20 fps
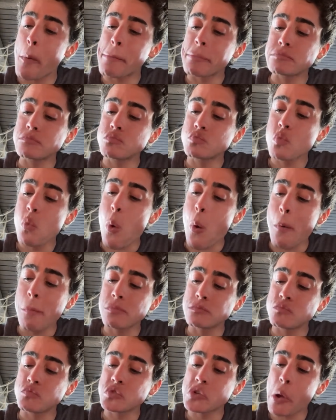Don't worry about
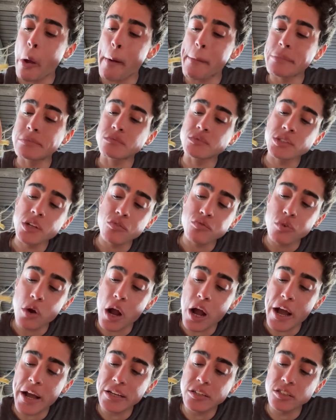it.
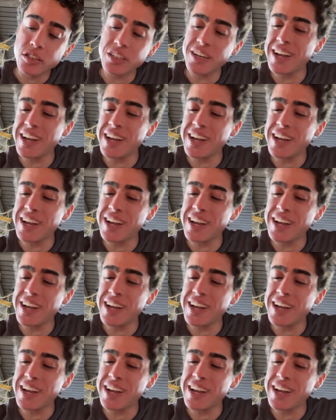Fries.